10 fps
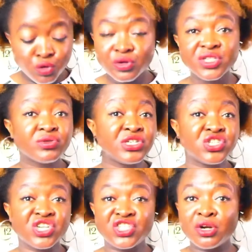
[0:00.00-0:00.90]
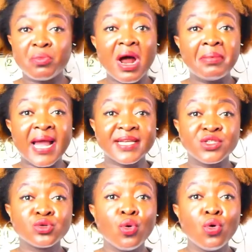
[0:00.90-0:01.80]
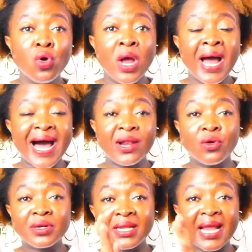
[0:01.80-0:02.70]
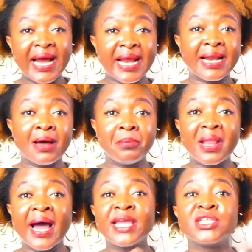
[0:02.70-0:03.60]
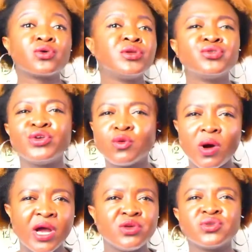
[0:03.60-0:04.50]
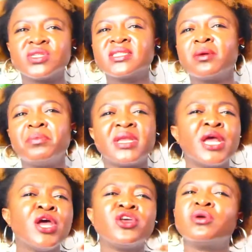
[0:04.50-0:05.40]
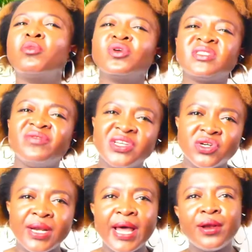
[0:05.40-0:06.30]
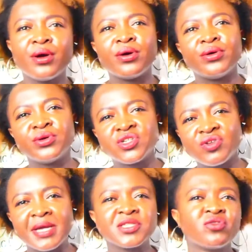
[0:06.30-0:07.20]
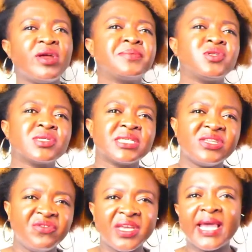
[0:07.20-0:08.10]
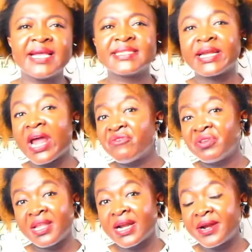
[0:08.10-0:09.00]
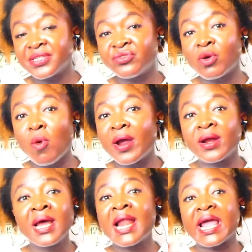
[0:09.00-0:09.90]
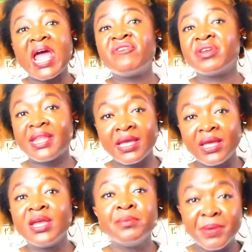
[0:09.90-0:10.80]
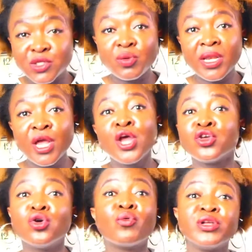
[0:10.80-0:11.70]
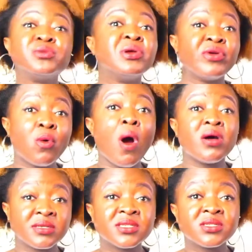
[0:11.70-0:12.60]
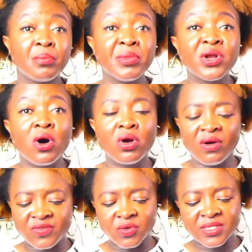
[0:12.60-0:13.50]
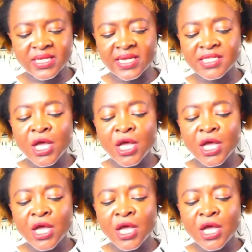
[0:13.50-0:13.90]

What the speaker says: do this registration, probably as you go along the line and apply, it's going to require you to submit your motivation letter, your transcripts, your certificates, and everything that is required. Like everything in between, you're going to be required to submit all of those things.